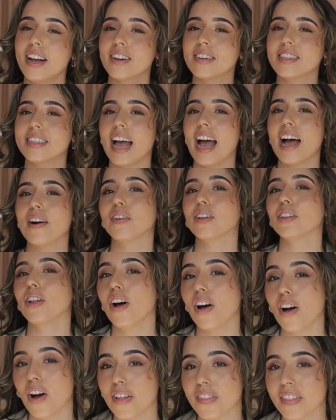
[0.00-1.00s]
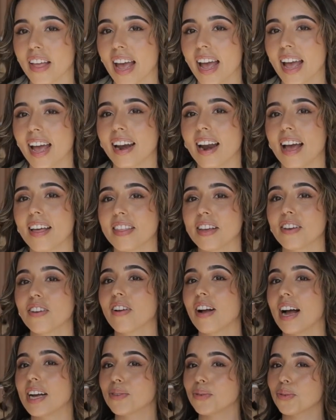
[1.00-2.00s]
because they have a lot on there and I think
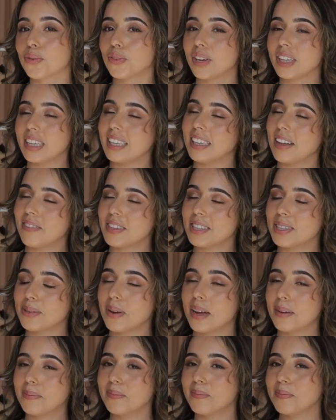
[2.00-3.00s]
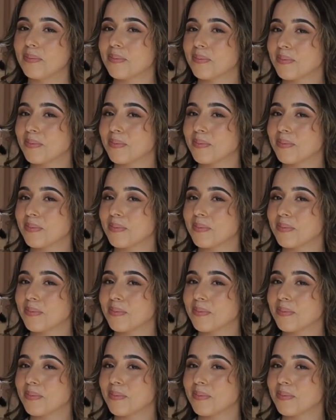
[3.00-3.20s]
you guys will really love this one